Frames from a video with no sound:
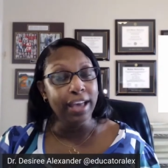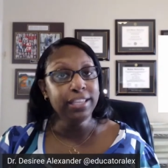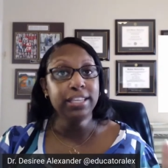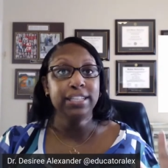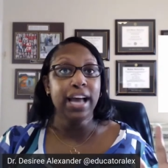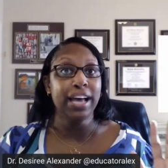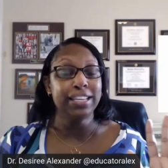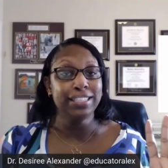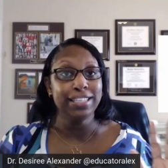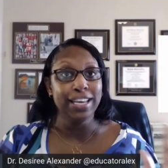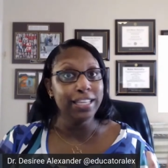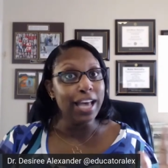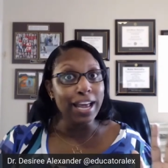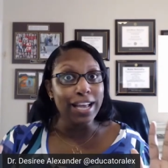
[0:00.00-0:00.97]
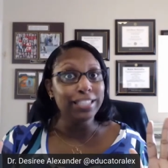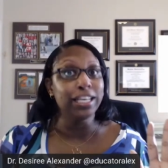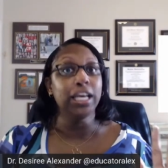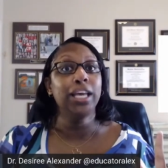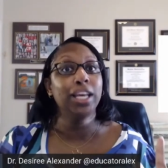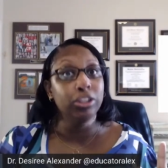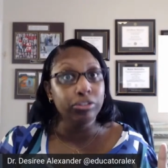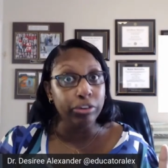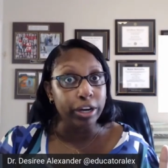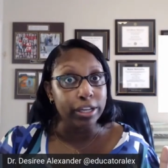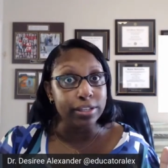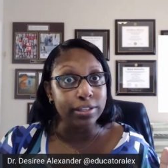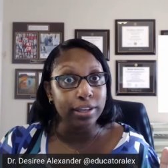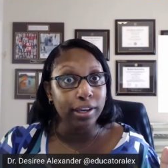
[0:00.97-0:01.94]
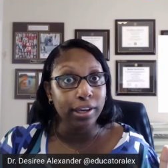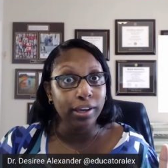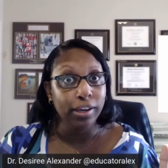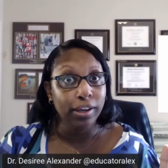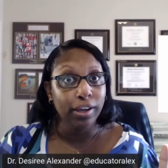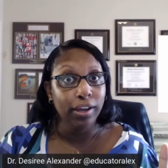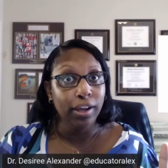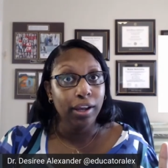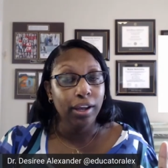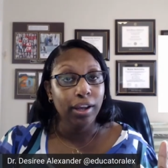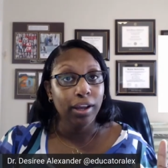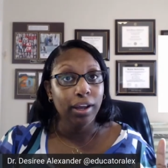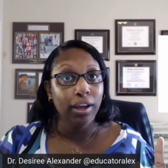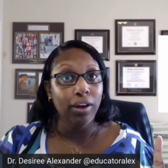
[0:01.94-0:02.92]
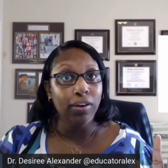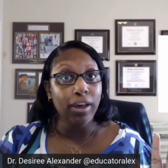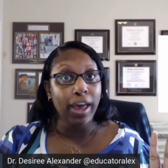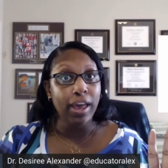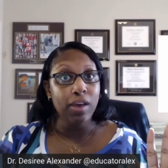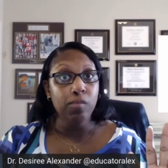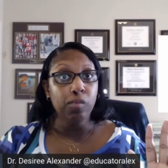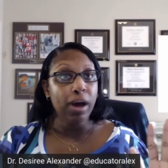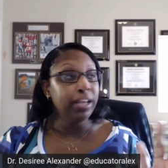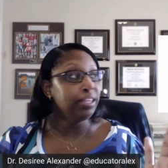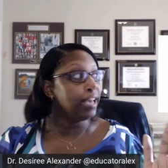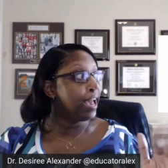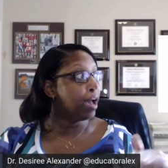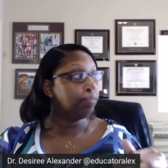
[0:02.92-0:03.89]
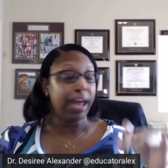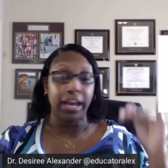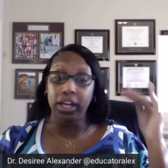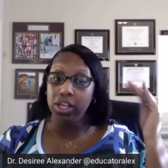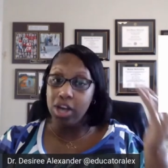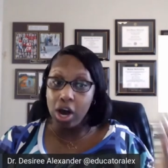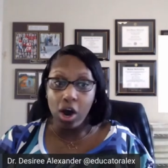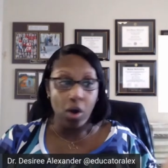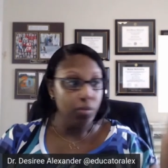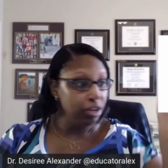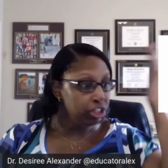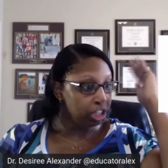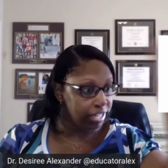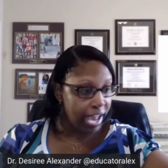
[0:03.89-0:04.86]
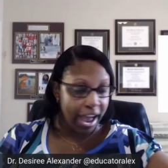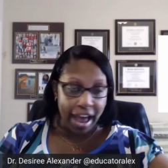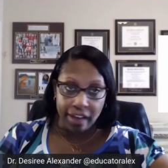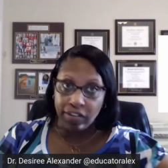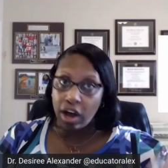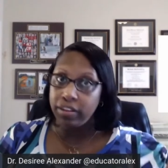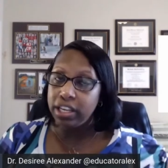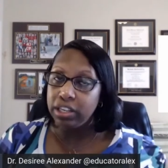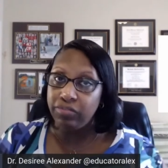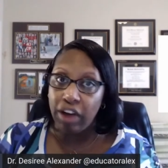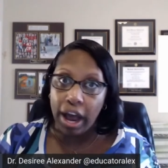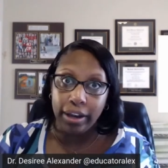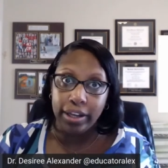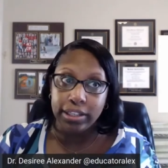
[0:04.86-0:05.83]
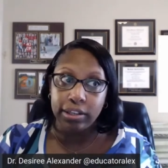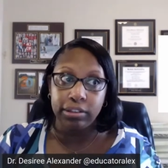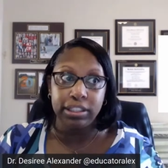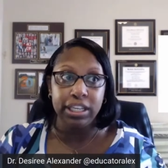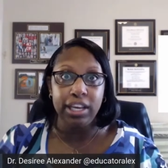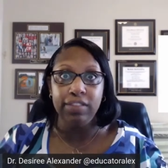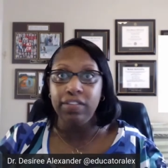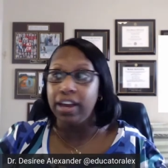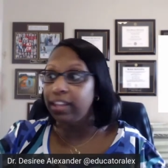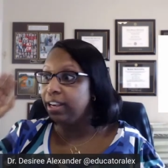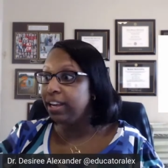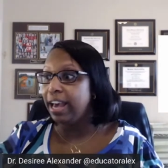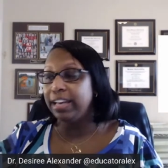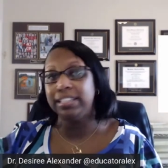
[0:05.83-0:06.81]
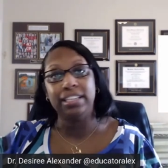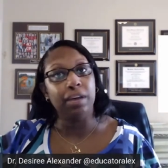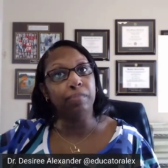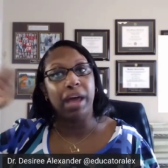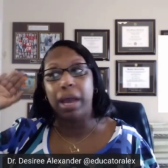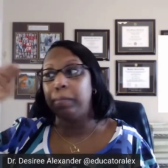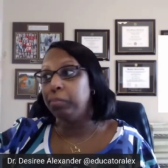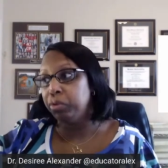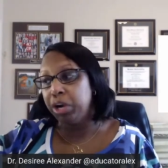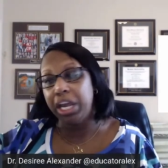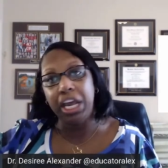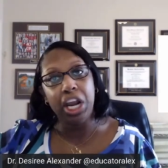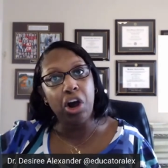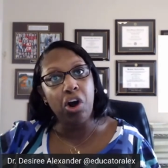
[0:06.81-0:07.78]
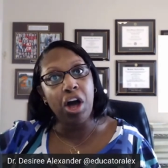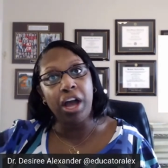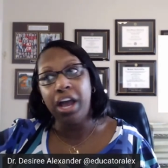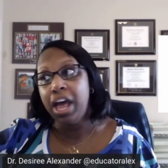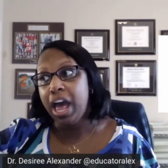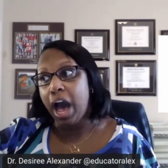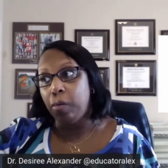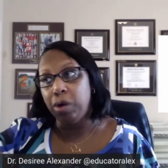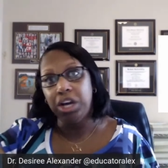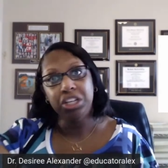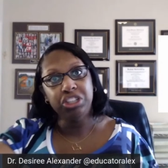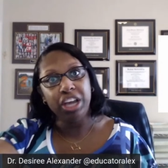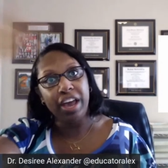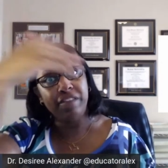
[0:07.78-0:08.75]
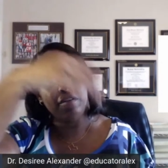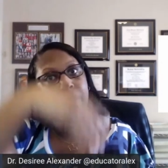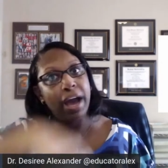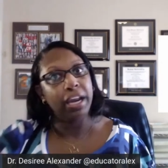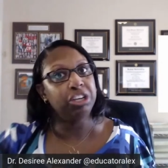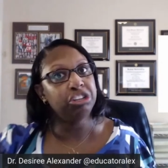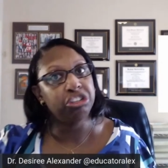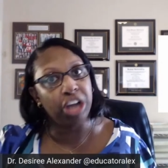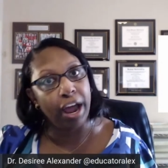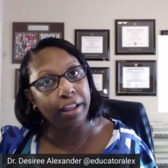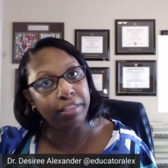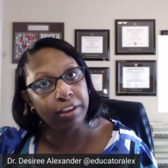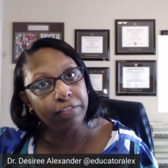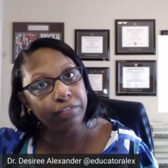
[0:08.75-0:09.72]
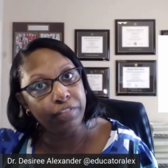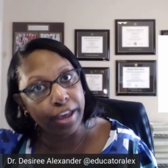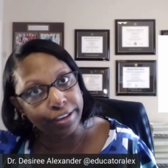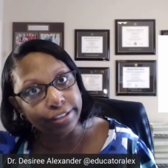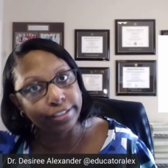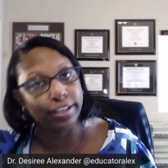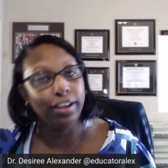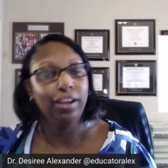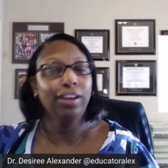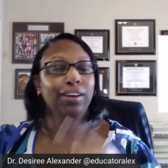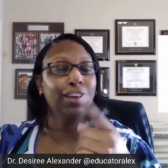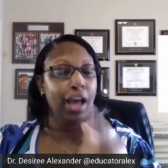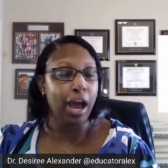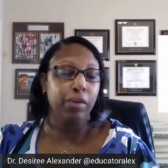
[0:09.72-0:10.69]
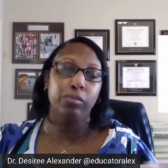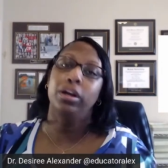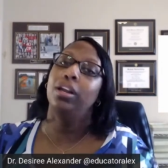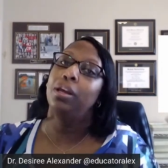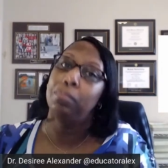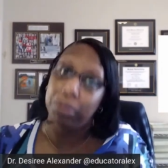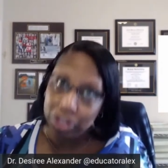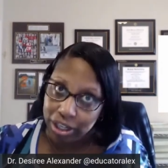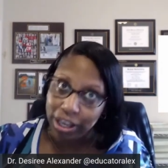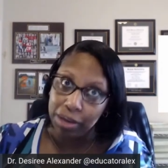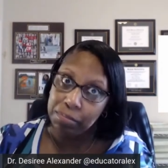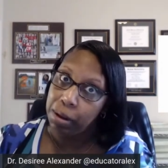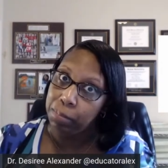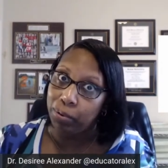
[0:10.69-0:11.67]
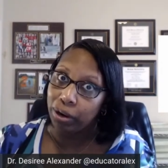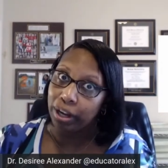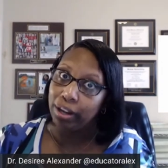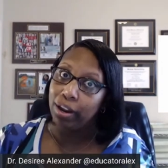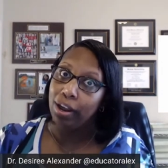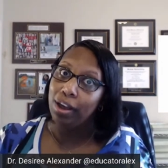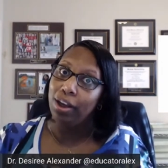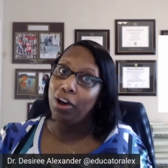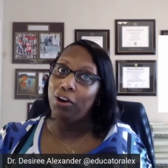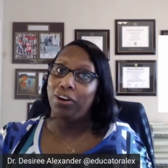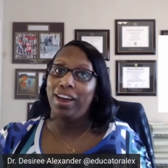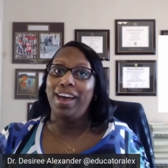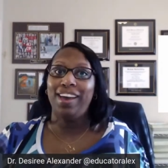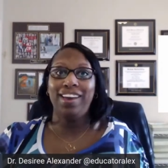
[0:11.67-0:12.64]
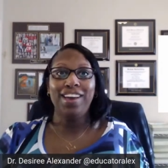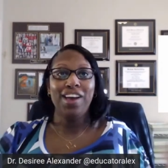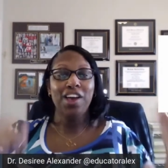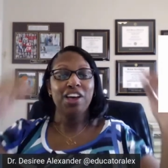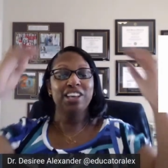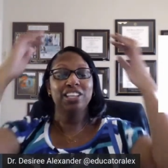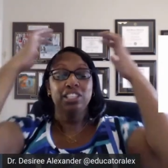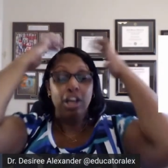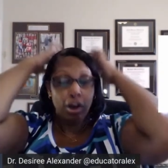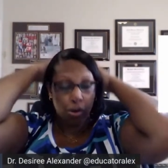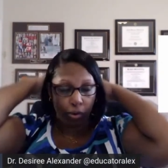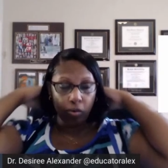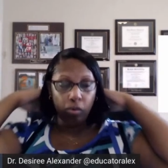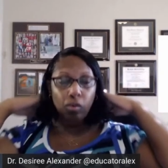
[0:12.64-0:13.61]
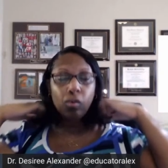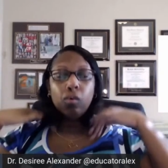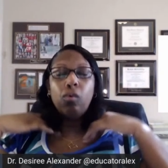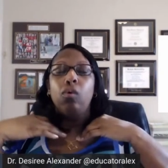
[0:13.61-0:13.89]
and to not see that as a hindrance. Okay, one day I'm like, no, we should not have all this violence on TV. And the next day I'm like, bring it on. I want to see everybody shot in the face. Not really, but you get my point. Okay, so